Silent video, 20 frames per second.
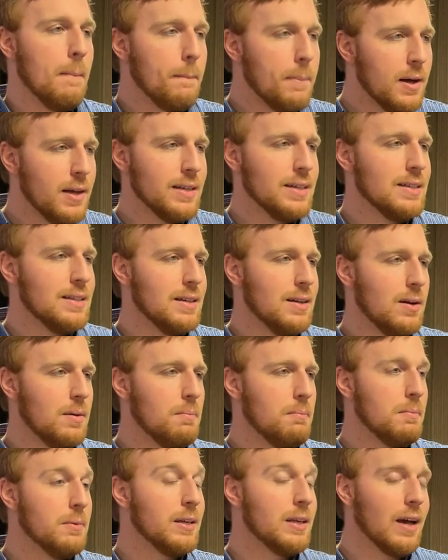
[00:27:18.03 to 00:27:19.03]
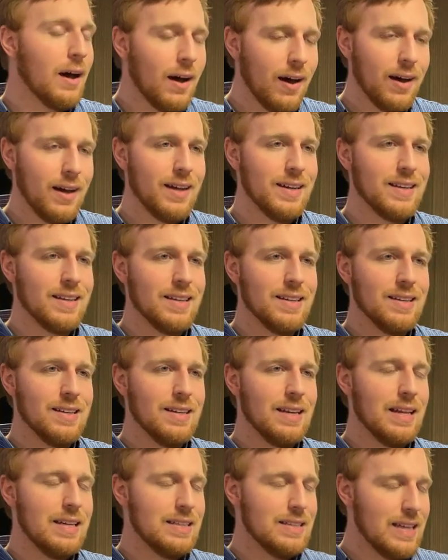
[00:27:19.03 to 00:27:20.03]
But God
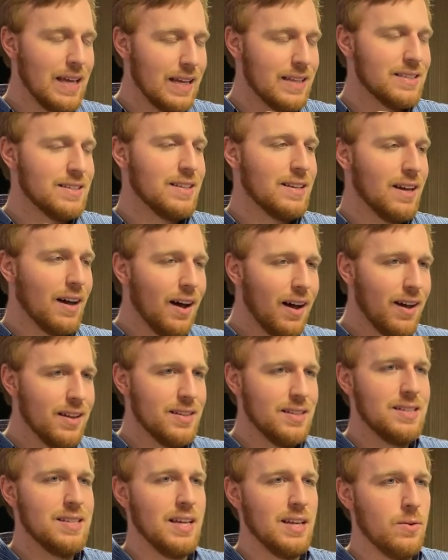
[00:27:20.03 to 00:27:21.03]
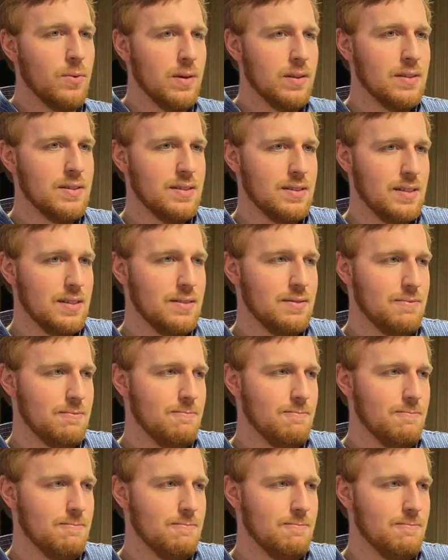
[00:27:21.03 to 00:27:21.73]
takes God to take away the sin.